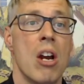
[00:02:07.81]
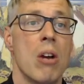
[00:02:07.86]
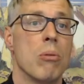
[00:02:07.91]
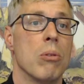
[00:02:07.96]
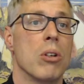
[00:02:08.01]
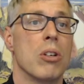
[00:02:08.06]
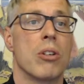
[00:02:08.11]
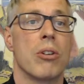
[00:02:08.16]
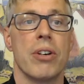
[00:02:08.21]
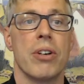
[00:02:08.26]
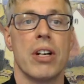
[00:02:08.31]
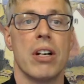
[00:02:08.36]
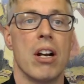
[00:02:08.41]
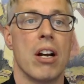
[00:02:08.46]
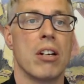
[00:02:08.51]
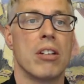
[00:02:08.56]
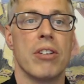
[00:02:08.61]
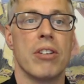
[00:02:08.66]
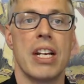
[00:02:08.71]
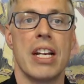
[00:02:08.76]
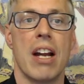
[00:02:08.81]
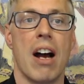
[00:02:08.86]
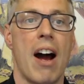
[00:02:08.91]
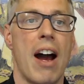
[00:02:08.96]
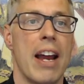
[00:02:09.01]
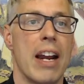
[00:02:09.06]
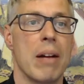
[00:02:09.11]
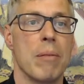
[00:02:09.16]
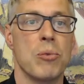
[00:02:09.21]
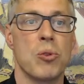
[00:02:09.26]
We'll agree to
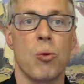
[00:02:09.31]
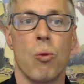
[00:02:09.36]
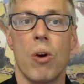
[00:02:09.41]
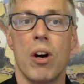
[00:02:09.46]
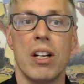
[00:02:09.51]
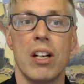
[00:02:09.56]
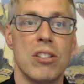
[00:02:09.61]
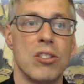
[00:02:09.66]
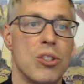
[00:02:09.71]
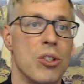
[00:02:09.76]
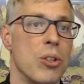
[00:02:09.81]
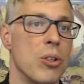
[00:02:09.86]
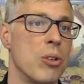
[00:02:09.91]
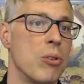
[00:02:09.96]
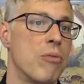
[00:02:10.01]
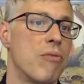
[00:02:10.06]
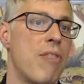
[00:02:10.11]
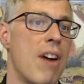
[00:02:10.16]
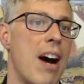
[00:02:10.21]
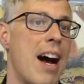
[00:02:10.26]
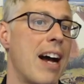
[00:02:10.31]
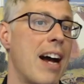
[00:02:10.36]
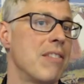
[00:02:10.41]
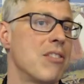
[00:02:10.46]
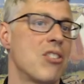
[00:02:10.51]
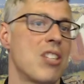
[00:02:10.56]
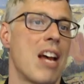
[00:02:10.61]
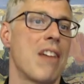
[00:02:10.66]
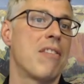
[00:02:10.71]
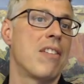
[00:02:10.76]
items 1, 2, 5,
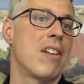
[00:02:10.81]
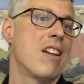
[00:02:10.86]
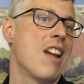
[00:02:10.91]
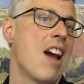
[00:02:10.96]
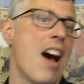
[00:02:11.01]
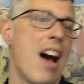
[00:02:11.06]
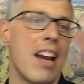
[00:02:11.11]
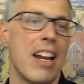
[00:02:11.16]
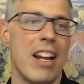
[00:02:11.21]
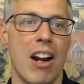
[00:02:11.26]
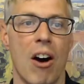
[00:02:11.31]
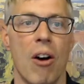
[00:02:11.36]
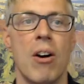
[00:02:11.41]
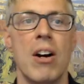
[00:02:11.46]
7, 9,